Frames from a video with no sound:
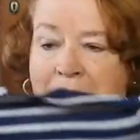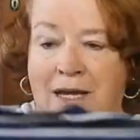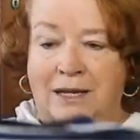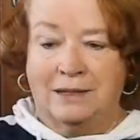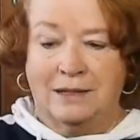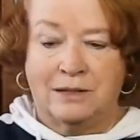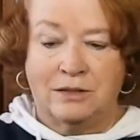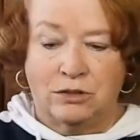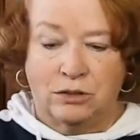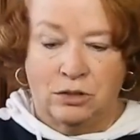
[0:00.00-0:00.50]

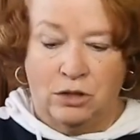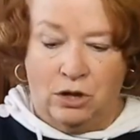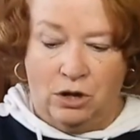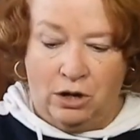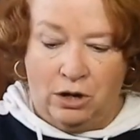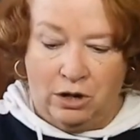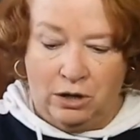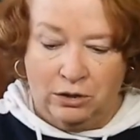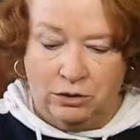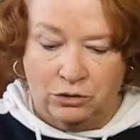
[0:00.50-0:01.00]
because it's
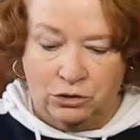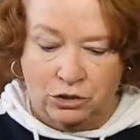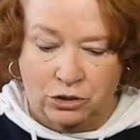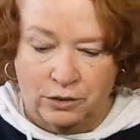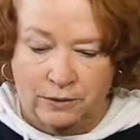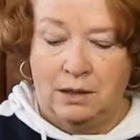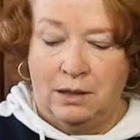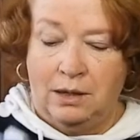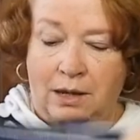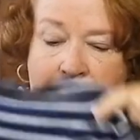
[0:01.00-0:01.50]

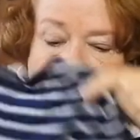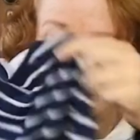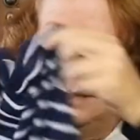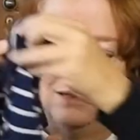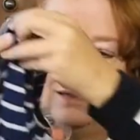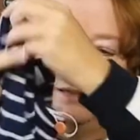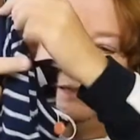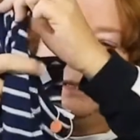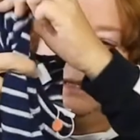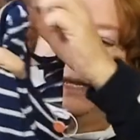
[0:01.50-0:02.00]
large. And
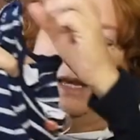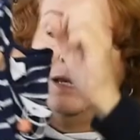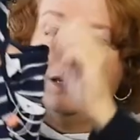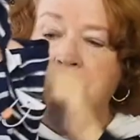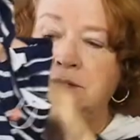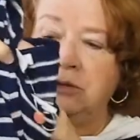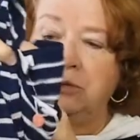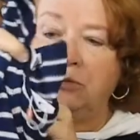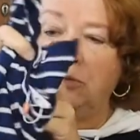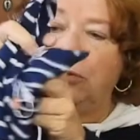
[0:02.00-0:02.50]
this is a
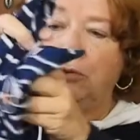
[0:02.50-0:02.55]
nice little